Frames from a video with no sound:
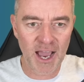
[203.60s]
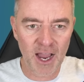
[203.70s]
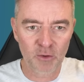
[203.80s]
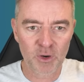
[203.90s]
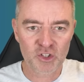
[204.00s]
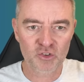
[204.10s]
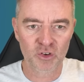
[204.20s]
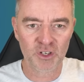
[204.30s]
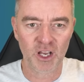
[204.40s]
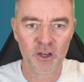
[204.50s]
Our
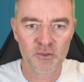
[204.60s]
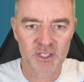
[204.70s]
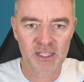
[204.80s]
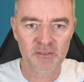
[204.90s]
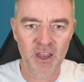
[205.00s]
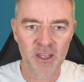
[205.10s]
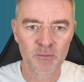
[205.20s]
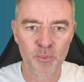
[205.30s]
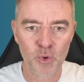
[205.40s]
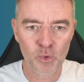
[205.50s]
restaurant, a Hotel
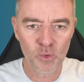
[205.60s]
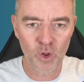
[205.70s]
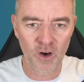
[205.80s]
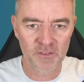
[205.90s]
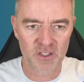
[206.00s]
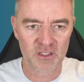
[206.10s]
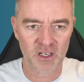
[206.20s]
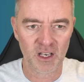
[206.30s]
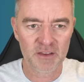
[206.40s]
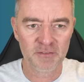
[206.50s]
Devan Pool, offers a
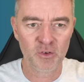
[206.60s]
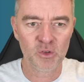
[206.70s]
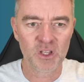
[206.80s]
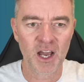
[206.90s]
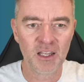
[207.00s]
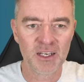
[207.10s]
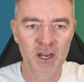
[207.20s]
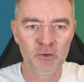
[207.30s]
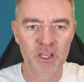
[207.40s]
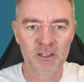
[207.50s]
delightful
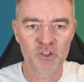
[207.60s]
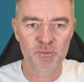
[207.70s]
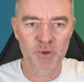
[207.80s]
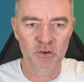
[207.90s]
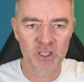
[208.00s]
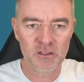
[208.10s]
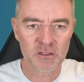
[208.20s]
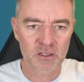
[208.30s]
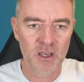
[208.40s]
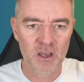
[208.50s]
culinary
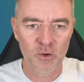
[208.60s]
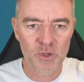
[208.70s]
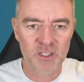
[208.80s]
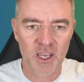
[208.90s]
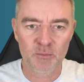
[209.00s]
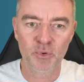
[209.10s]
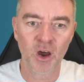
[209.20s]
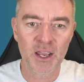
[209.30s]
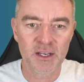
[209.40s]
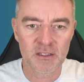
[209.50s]
experience. We take
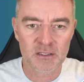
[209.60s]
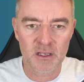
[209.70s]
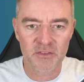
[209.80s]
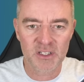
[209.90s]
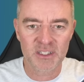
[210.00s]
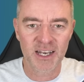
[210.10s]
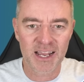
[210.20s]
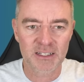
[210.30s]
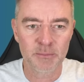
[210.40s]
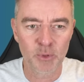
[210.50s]
pride in serving
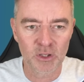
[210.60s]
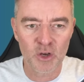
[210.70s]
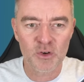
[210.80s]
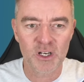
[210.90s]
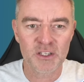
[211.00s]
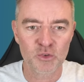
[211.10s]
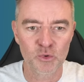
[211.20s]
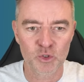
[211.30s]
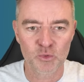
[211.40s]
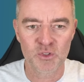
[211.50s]
delectable, locally
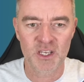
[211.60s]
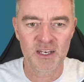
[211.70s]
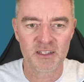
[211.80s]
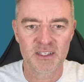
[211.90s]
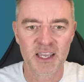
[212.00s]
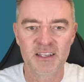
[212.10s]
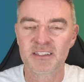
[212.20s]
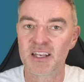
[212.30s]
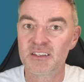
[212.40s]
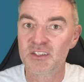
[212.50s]
sourced cuisine that takes
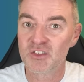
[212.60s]
center